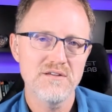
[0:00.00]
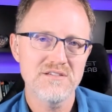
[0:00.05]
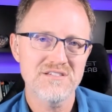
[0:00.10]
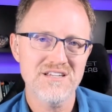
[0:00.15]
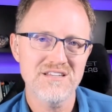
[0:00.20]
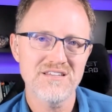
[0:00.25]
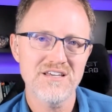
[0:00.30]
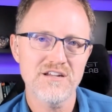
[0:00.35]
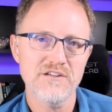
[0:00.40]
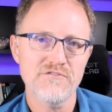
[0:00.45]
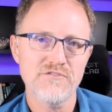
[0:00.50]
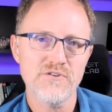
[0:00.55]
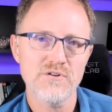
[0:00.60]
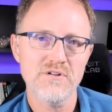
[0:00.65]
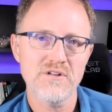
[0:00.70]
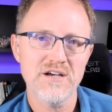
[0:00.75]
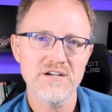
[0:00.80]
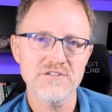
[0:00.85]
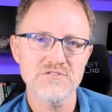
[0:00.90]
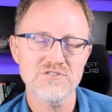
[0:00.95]
synthetic
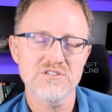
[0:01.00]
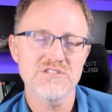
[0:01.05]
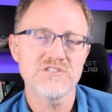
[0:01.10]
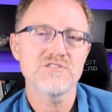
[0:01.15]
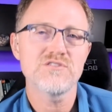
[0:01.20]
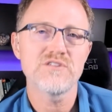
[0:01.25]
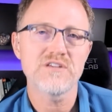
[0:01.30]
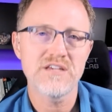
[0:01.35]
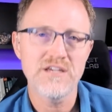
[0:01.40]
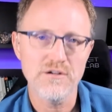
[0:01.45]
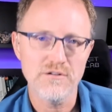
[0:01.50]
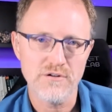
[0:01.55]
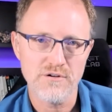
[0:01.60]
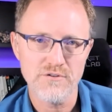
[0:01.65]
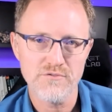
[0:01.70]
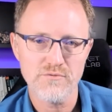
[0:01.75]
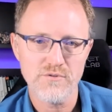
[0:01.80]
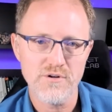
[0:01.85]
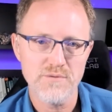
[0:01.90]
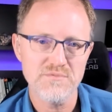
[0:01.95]
fertilizers. It's going to kill
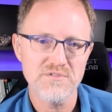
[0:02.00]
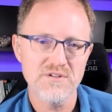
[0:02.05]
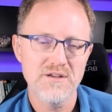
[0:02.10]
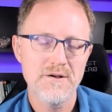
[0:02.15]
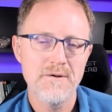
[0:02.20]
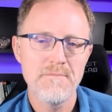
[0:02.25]
earthworms.